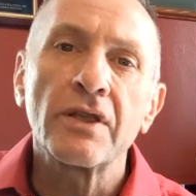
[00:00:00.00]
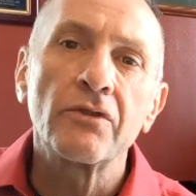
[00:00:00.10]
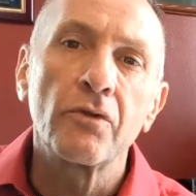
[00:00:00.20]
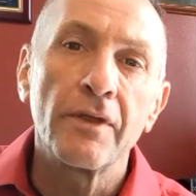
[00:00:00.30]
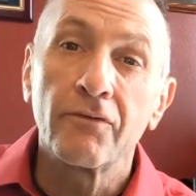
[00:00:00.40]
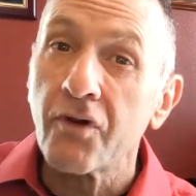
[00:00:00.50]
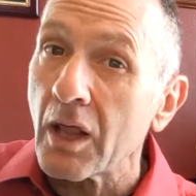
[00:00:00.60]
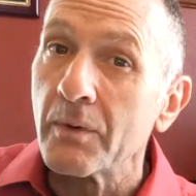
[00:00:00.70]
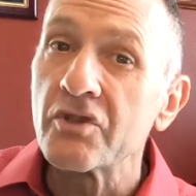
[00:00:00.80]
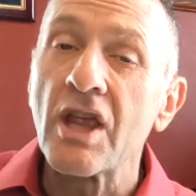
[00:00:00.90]
into the
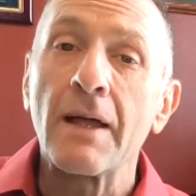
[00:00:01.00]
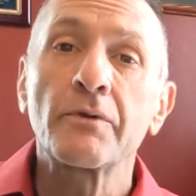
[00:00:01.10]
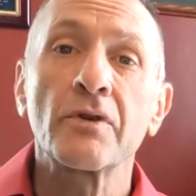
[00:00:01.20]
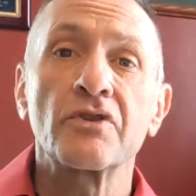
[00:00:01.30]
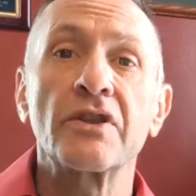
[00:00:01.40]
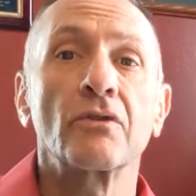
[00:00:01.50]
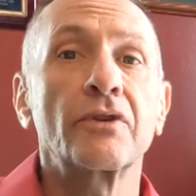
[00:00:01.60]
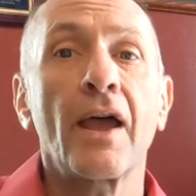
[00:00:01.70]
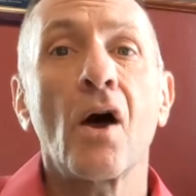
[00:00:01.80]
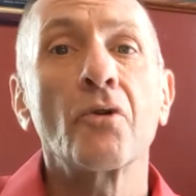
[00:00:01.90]
following chapter, Ezekiel
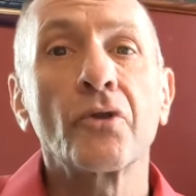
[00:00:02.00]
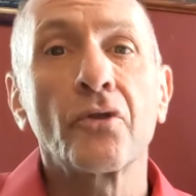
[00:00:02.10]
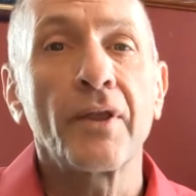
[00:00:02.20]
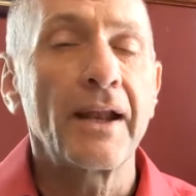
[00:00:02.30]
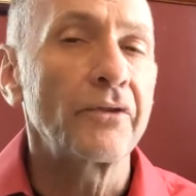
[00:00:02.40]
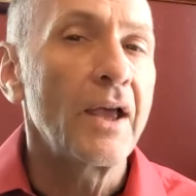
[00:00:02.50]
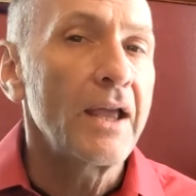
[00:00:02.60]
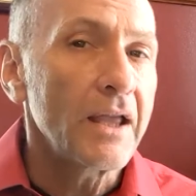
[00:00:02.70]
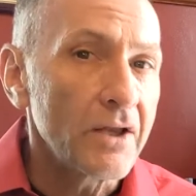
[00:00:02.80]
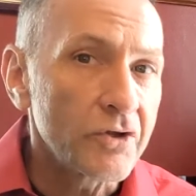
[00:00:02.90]
tells us that as
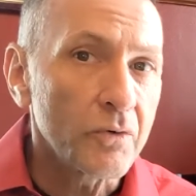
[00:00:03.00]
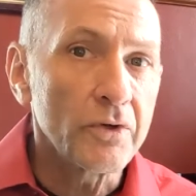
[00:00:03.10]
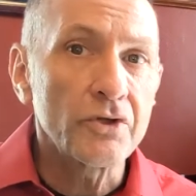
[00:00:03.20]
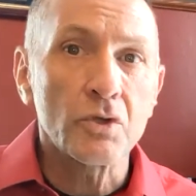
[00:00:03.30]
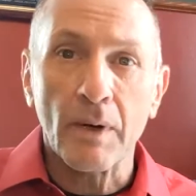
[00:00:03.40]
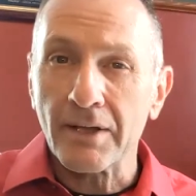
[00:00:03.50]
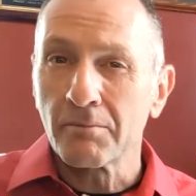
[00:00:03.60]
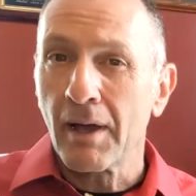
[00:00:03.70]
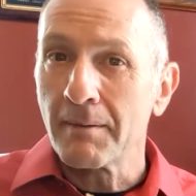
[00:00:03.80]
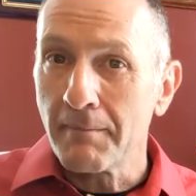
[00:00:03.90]
Israel is
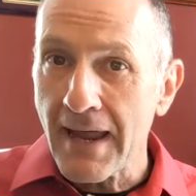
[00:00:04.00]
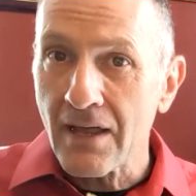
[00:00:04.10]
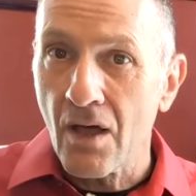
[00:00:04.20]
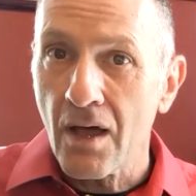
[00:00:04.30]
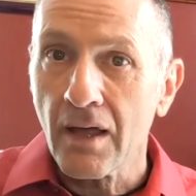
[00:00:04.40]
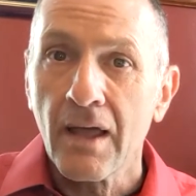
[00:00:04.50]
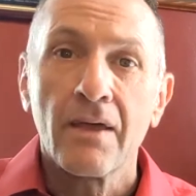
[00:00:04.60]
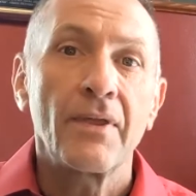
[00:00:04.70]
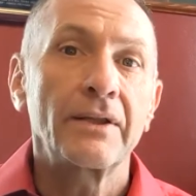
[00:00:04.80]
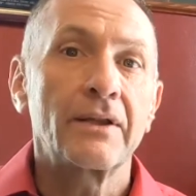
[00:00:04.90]
threatened by Magog,
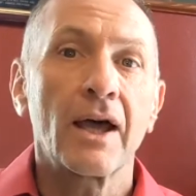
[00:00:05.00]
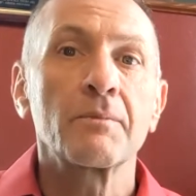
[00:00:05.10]
that God